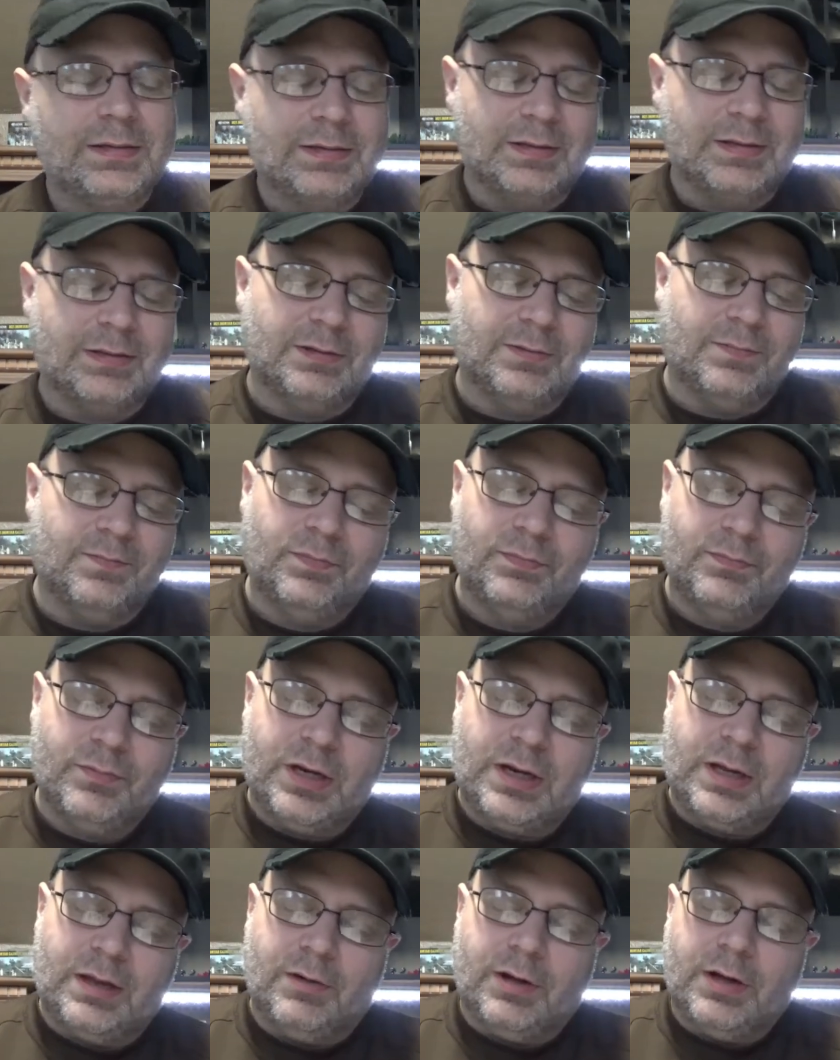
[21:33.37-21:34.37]
So,
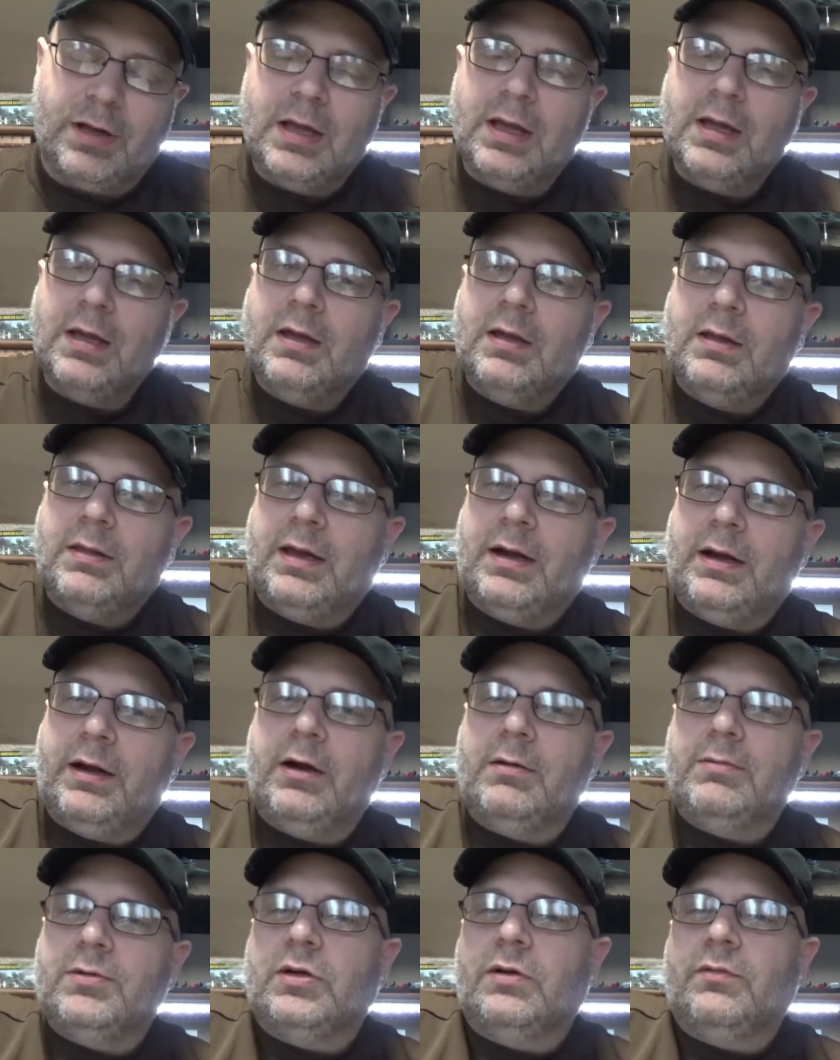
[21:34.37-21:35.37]
but anyway, that
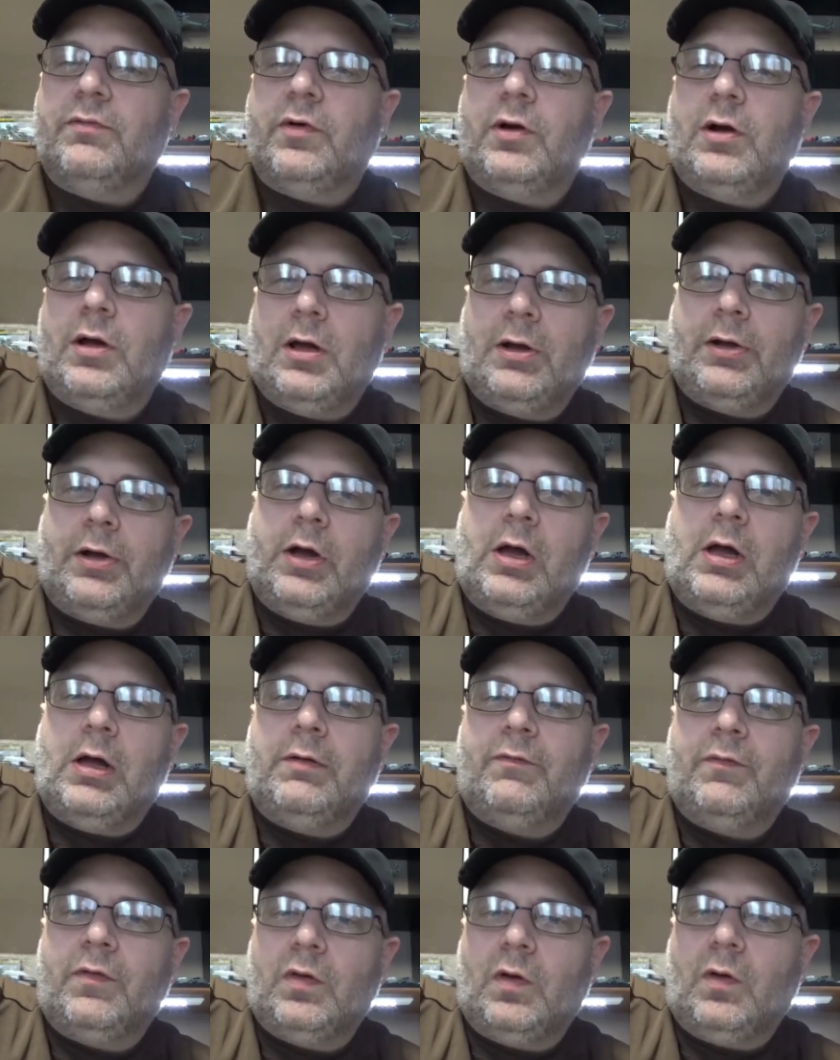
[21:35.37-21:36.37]
air observer hung
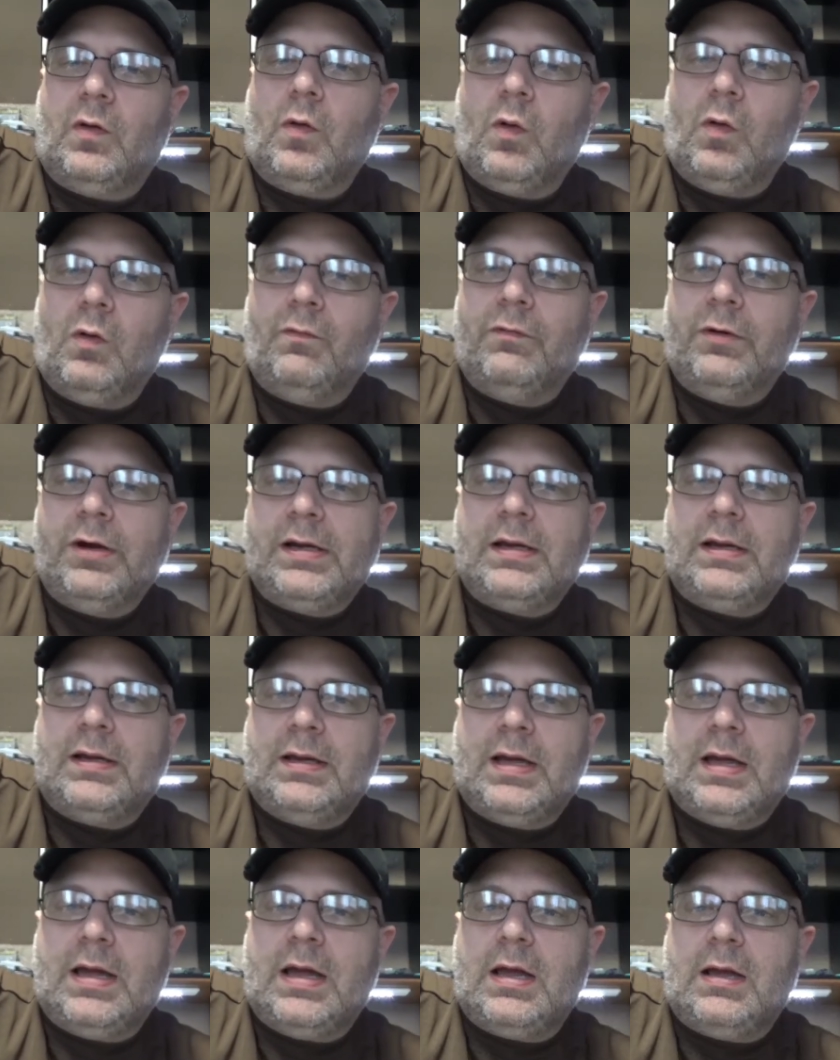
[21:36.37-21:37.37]
on for the whole freaking
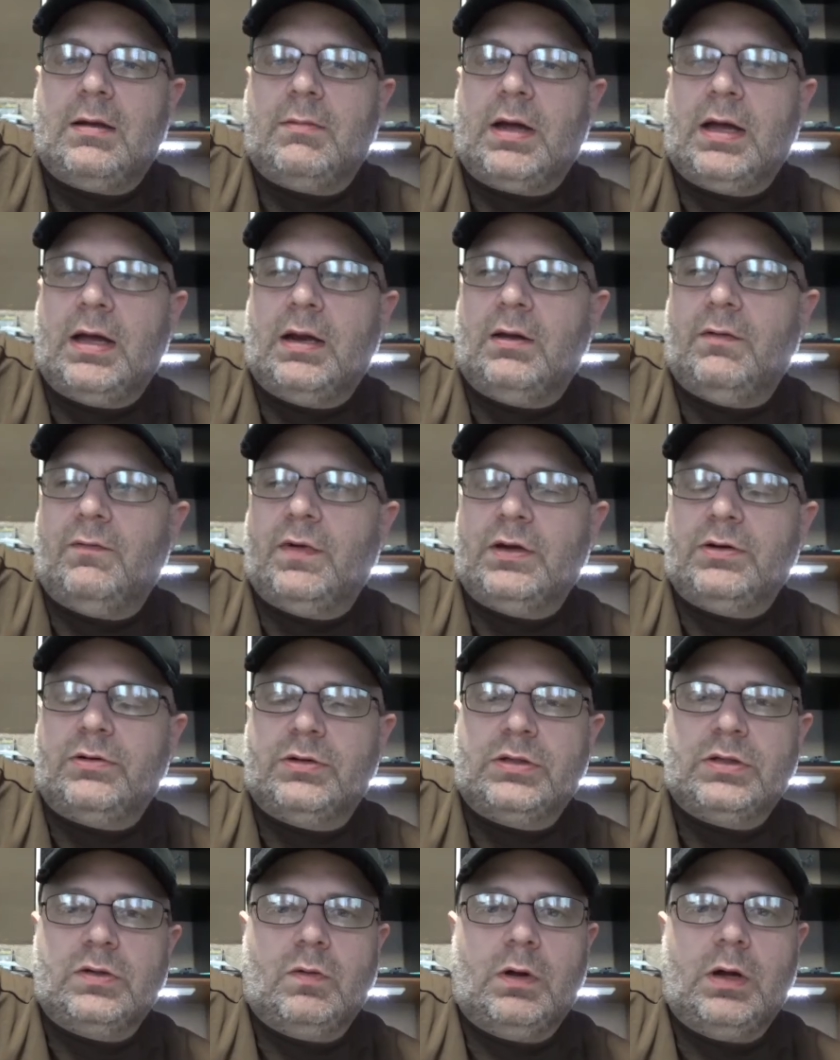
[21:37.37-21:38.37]
game. I had a
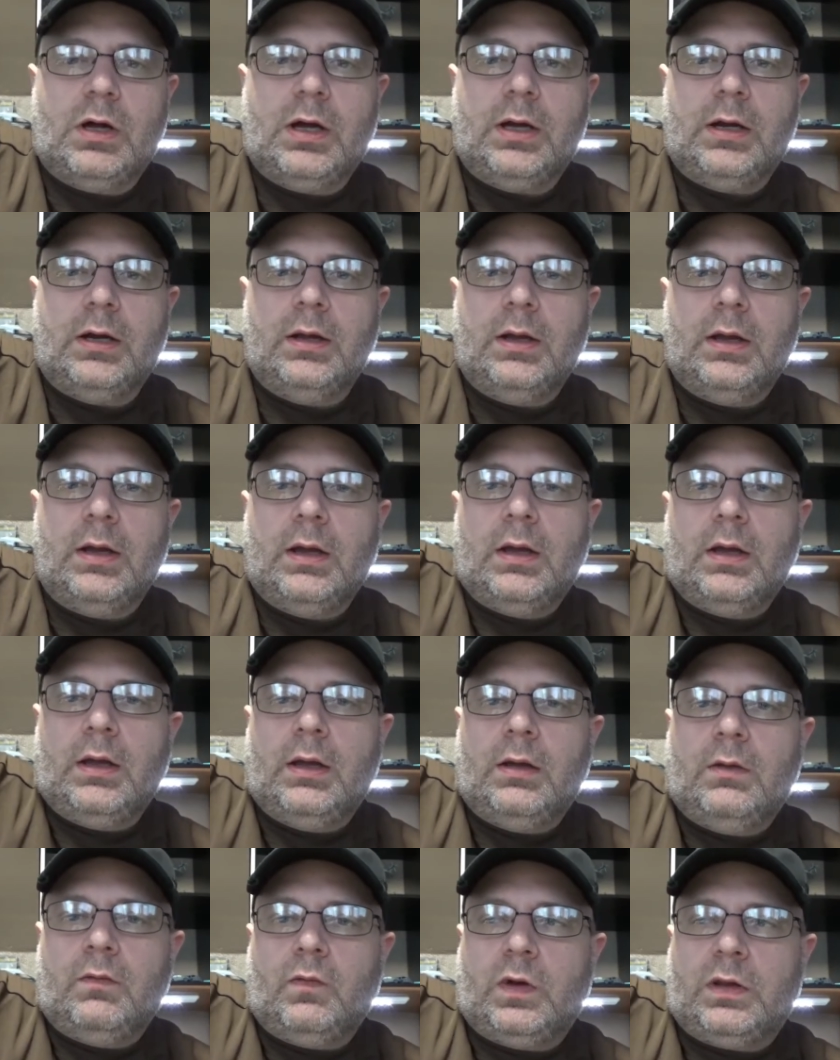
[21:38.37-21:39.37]
veteran squad
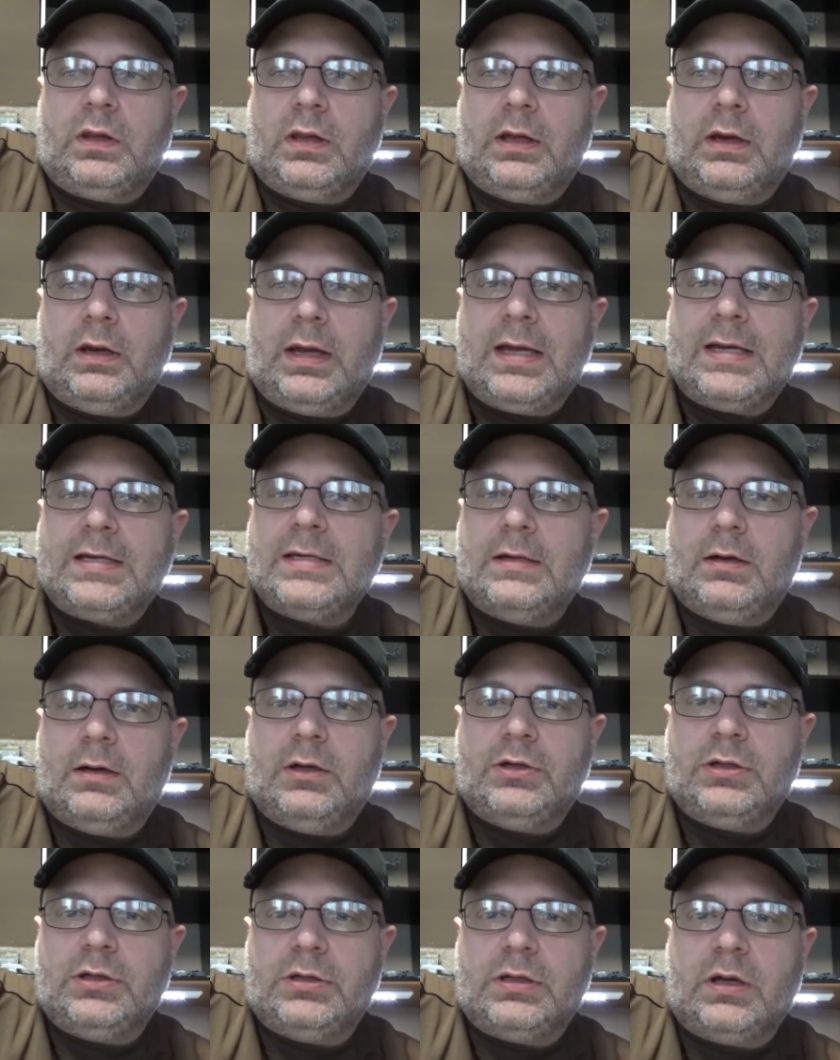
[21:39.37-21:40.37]
within 18
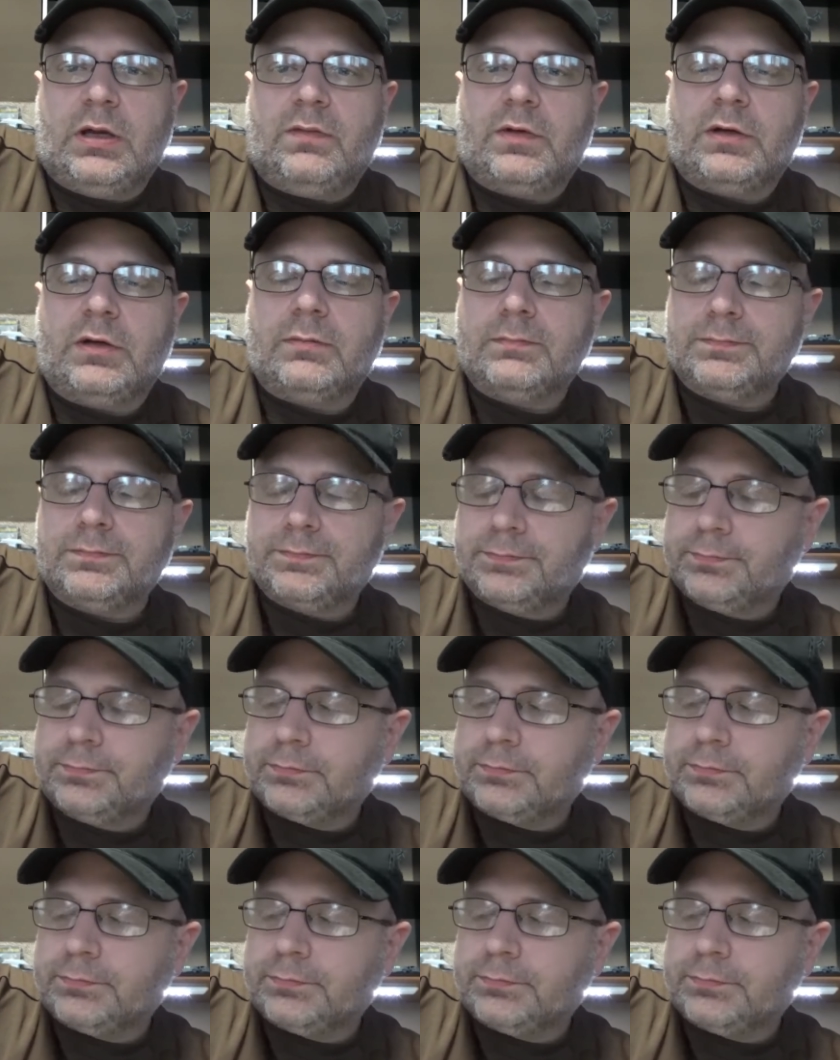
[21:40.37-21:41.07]
inches of it.